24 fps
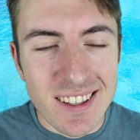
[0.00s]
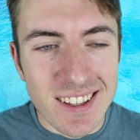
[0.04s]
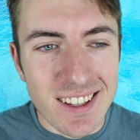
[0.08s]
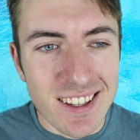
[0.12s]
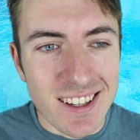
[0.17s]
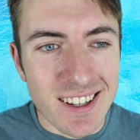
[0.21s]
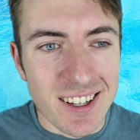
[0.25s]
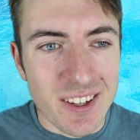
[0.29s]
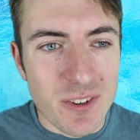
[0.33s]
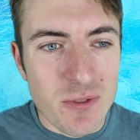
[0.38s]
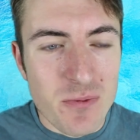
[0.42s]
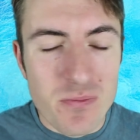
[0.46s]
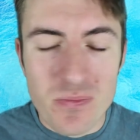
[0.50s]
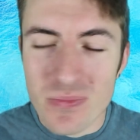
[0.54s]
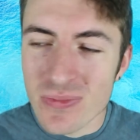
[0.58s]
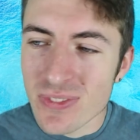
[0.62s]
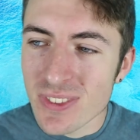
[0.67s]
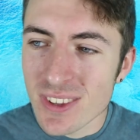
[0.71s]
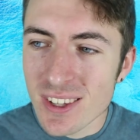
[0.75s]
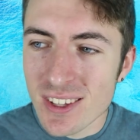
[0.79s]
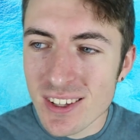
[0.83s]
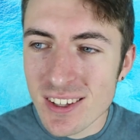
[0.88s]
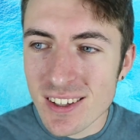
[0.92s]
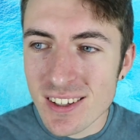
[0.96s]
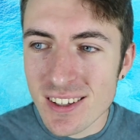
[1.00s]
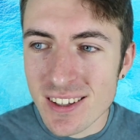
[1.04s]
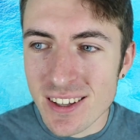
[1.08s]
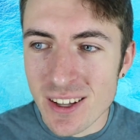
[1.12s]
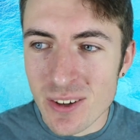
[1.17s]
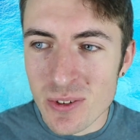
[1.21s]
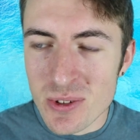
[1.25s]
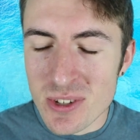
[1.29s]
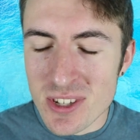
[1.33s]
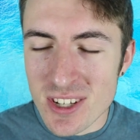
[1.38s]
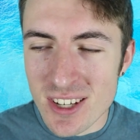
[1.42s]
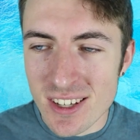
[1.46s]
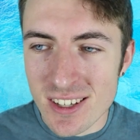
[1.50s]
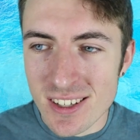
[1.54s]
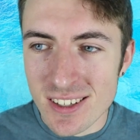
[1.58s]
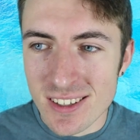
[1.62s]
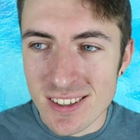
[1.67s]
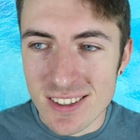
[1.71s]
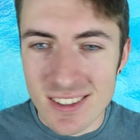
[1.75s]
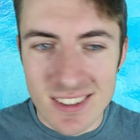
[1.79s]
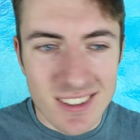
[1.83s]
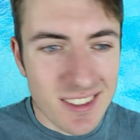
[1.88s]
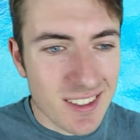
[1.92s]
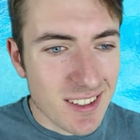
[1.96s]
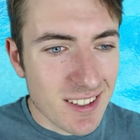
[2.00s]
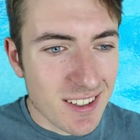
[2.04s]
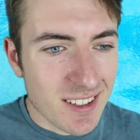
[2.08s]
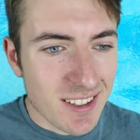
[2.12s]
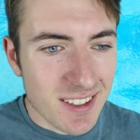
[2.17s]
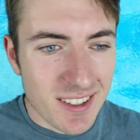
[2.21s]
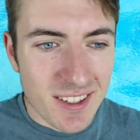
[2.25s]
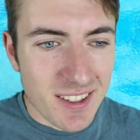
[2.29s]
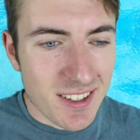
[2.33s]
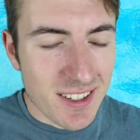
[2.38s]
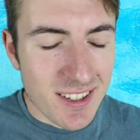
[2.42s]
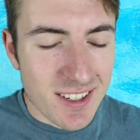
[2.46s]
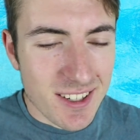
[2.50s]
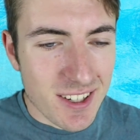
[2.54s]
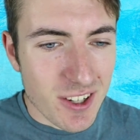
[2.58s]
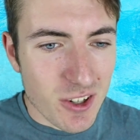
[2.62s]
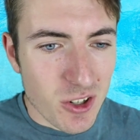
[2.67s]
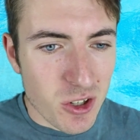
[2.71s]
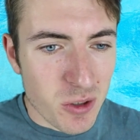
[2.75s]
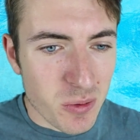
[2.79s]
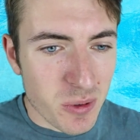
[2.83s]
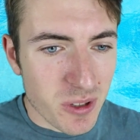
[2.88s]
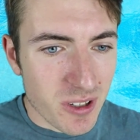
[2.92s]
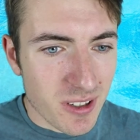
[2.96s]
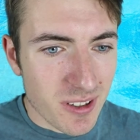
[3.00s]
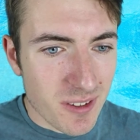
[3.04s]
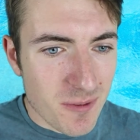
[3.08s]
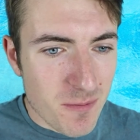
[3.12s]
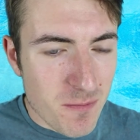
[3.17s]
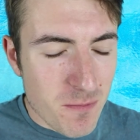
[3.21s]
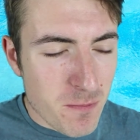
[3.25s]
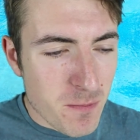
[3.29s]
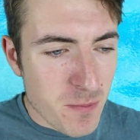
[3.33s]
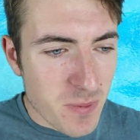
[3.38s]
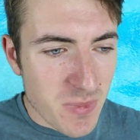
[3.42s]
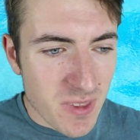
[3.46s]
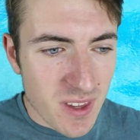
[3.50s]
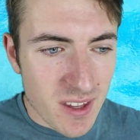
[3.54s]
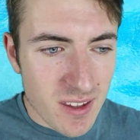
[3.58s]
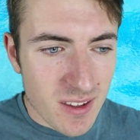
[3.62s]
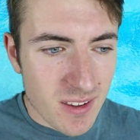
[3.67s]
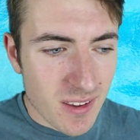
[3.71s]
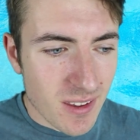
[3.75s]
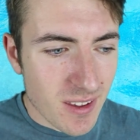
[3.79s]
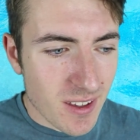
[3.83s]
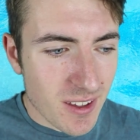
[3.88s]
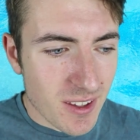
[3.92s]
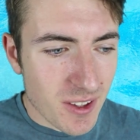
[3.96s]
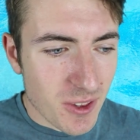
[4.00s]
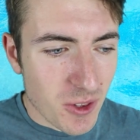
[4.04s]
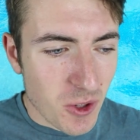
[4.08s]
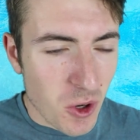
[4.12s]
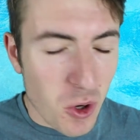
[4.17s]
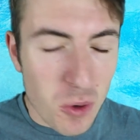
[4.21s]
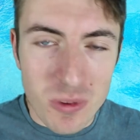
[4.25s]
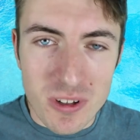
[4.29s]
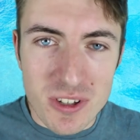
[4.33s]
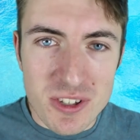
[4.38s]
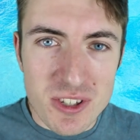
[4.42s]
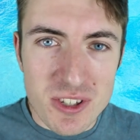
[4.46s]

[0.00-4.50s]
Yeah, that was a terrible, terrible